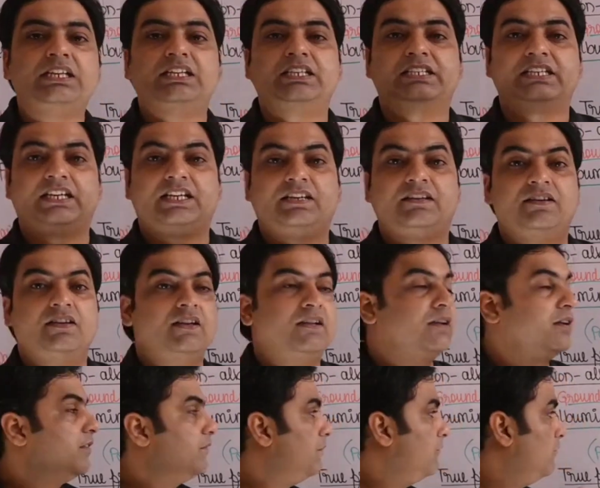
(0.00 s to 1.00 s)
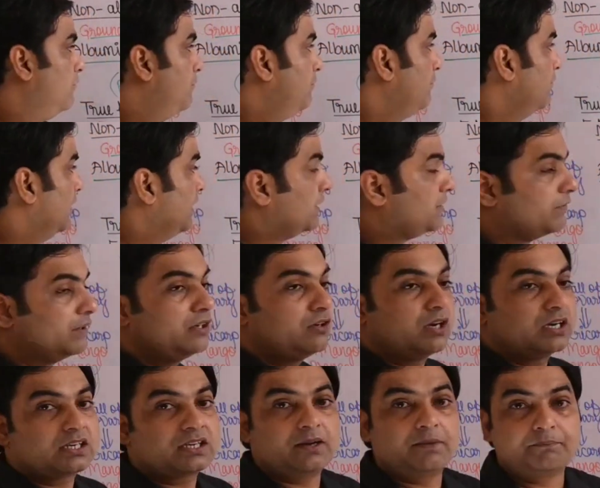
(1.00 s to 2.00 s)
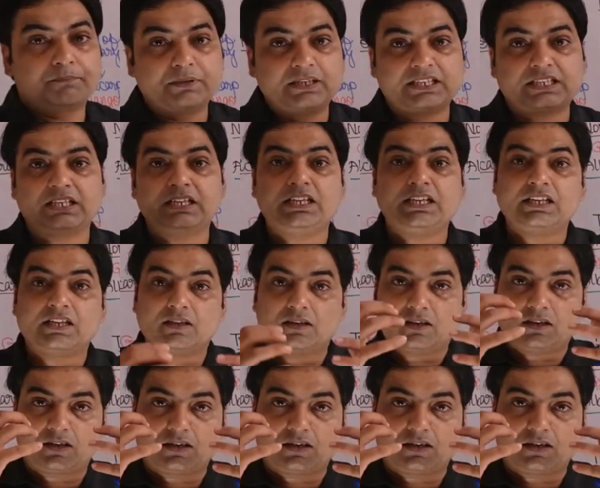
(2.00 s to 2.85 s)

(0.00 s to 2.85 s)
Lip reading: retain. It will not completely